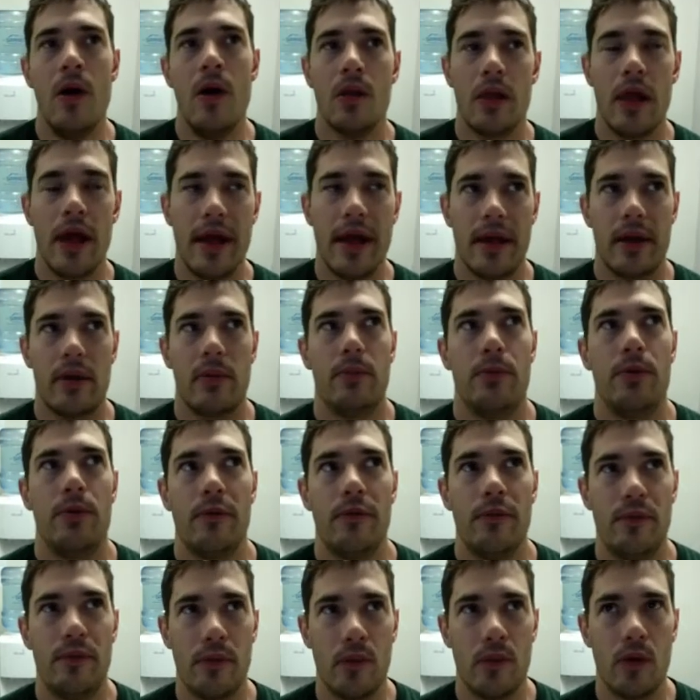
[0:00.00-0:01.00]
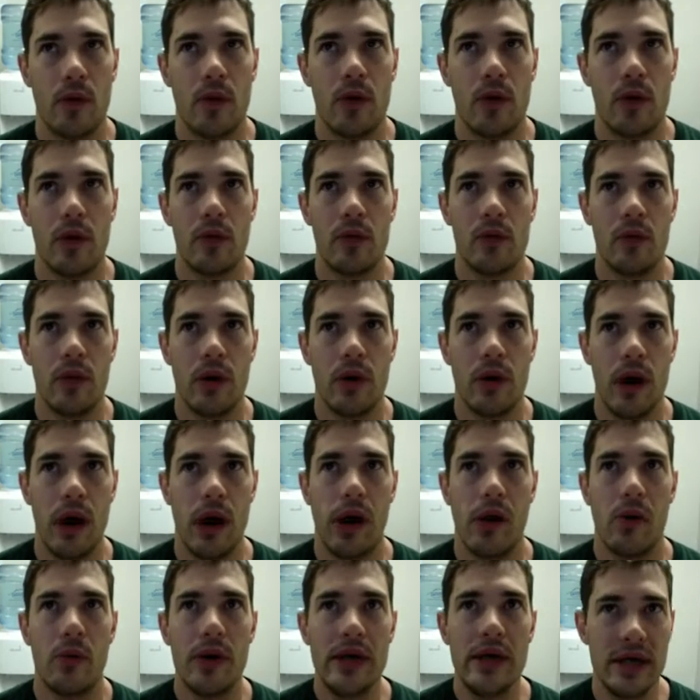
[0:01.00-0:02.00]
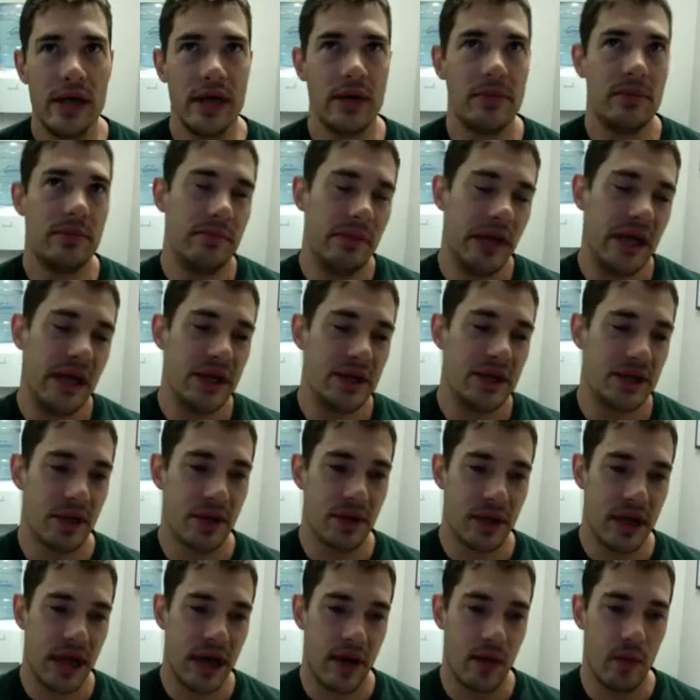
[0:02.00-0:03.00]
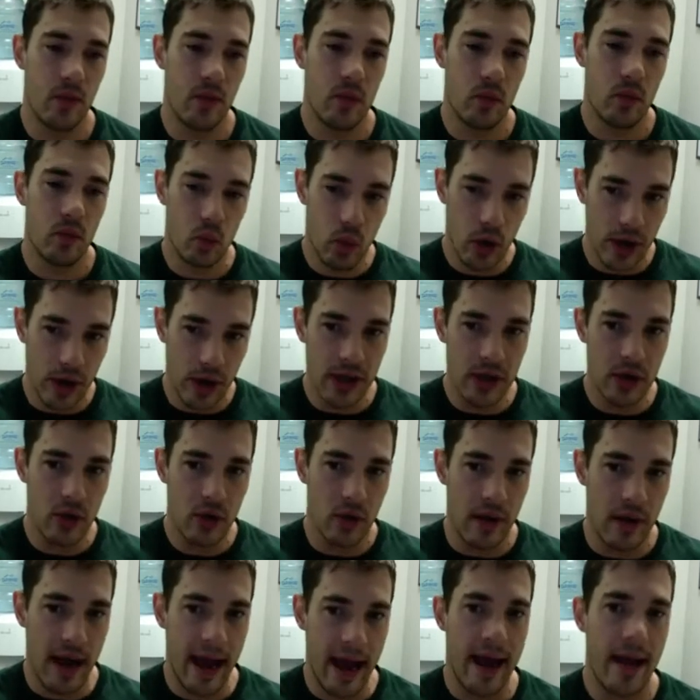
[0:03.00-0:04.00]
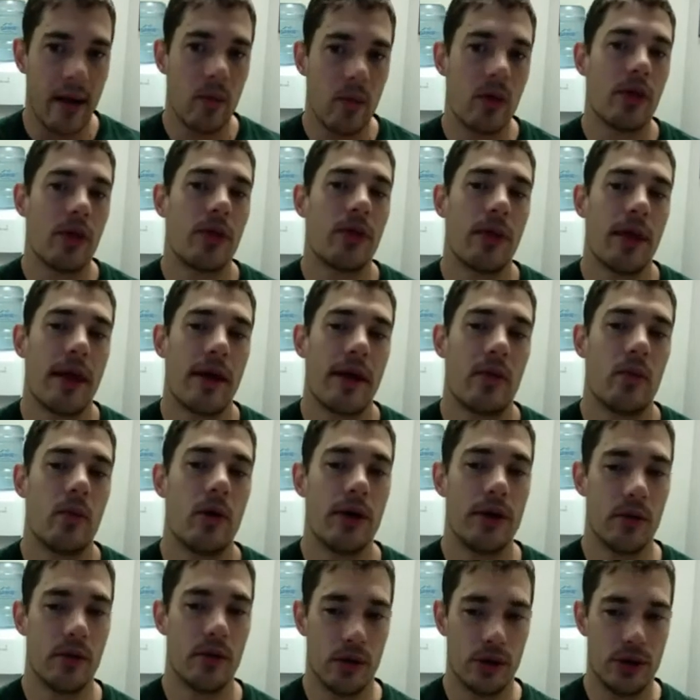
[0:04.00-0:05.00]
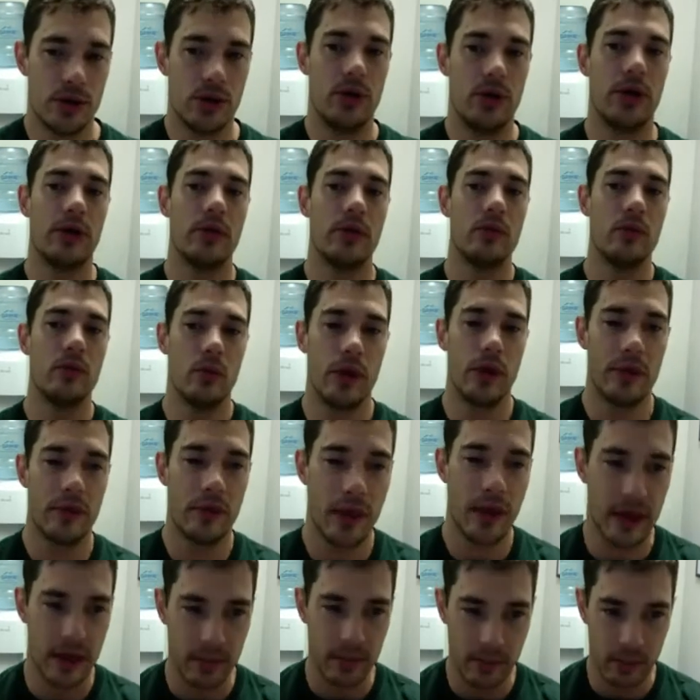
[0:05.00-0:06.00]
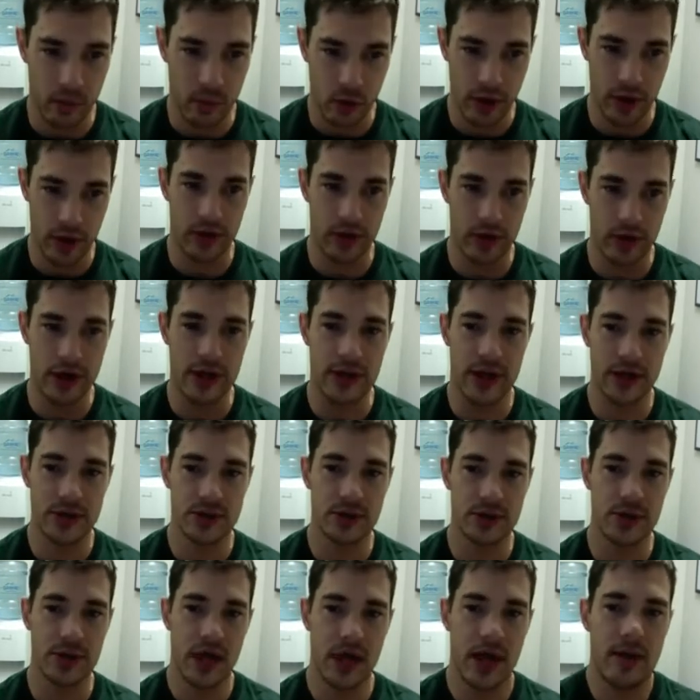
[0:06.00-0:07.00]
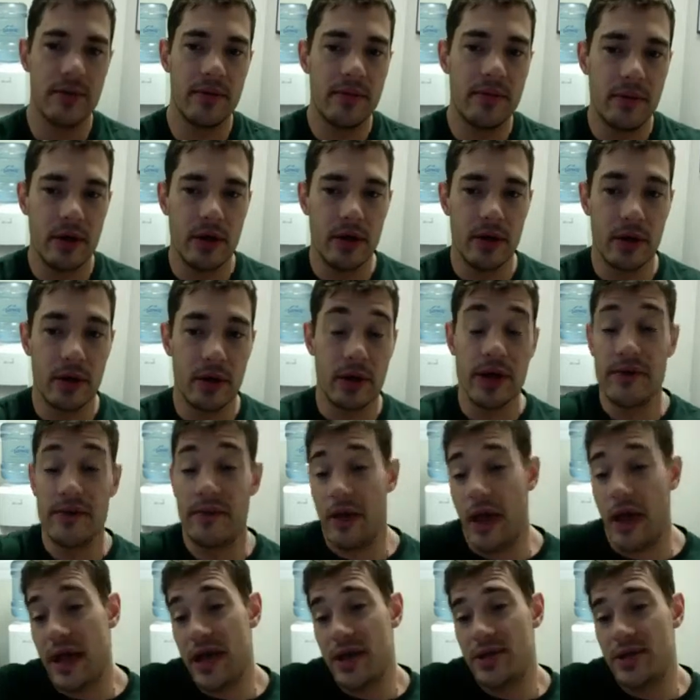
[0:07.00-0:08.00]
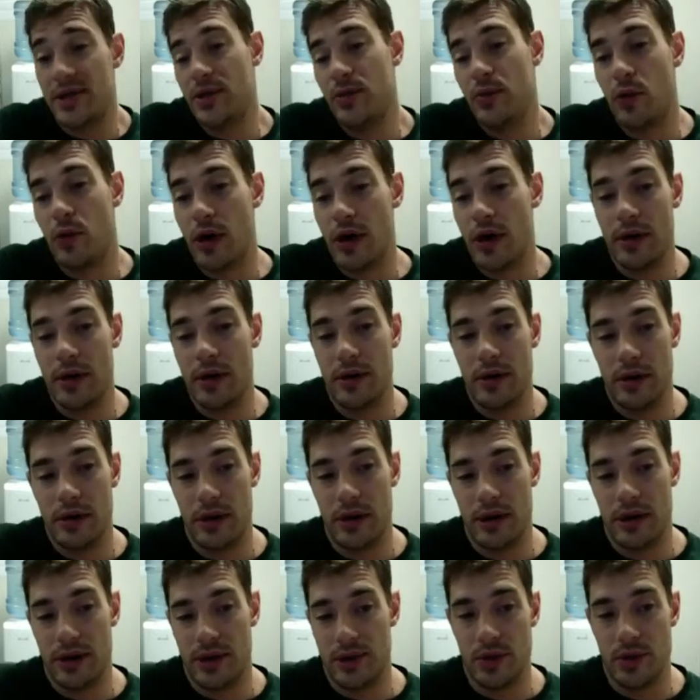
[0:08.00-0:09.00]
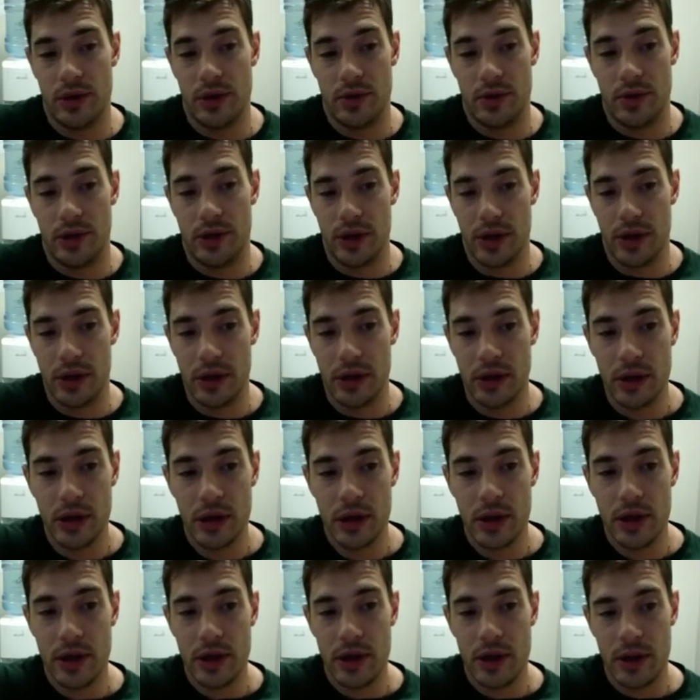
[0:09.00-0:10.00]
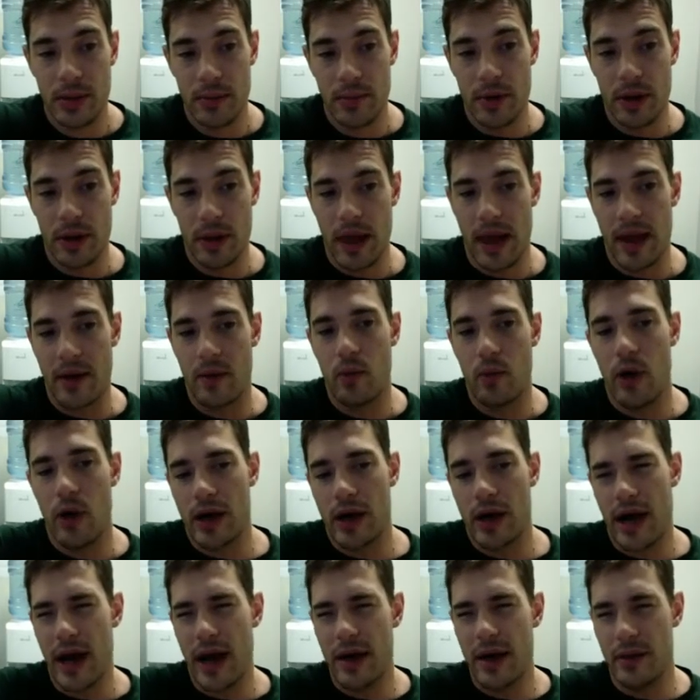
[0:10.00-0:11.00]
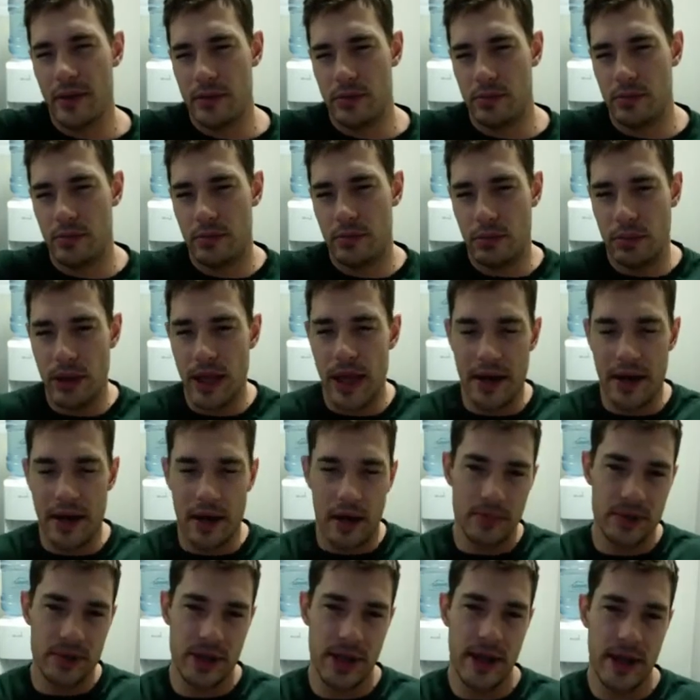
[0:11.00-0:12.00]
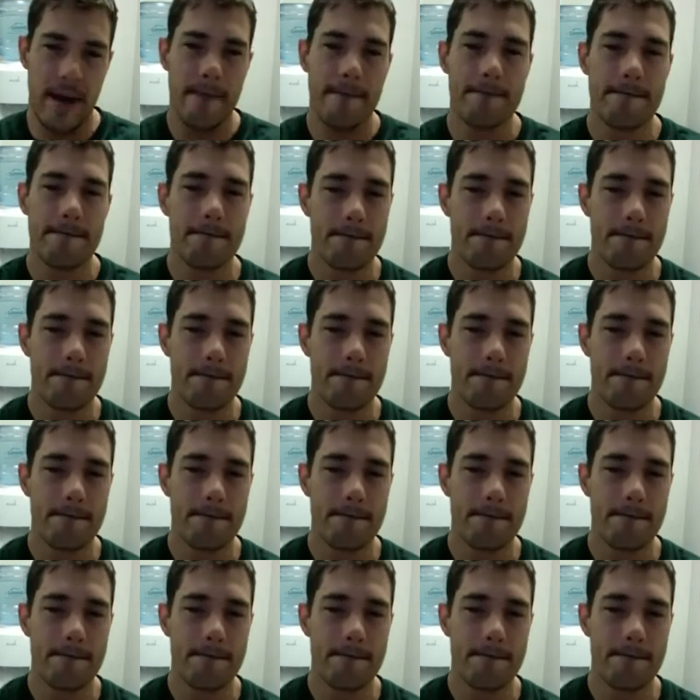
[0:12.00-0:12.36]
like before we did meet each other, kind of where you were at with like what you were doing with like embroidery and that sort of thing, or even I guess you weren't into it really, but like what kind of led up to that?